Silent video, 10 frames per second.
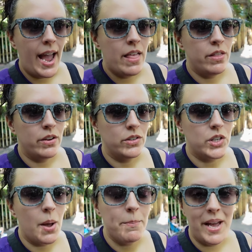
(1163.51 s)
and there's
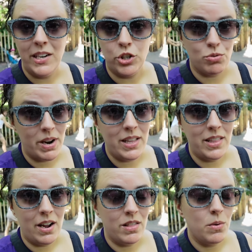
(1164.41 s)
a bench right
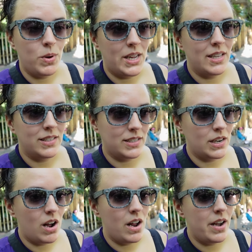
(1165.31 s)
there that we can sit
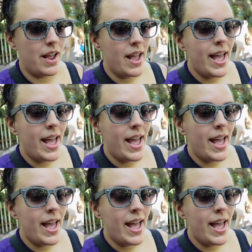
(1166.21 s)
on